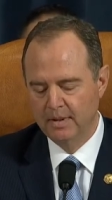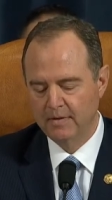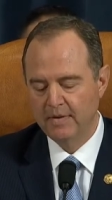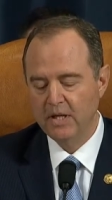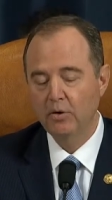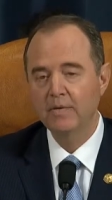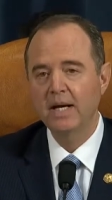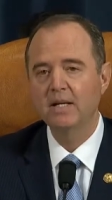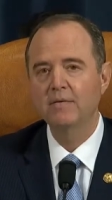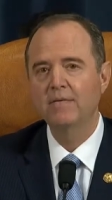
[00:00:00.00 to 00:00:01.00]
The video of
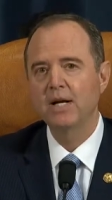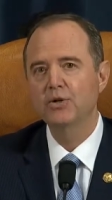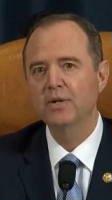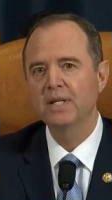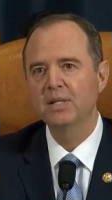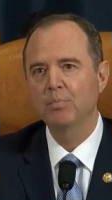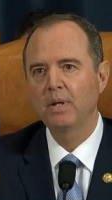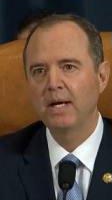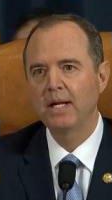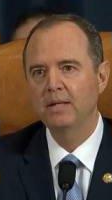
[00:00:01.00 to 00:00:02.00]
that confession is
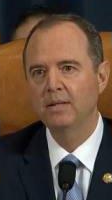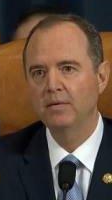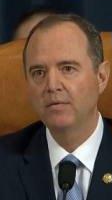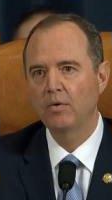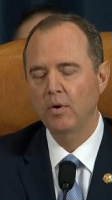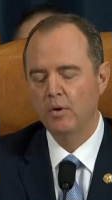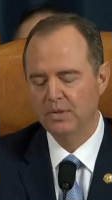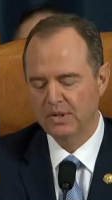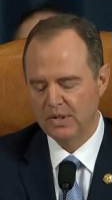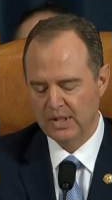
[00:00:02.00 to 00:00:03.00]
plain for all
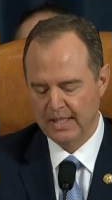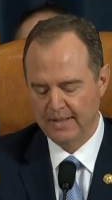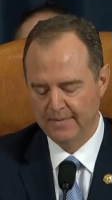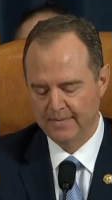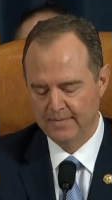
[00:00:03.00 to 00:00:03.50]
to see.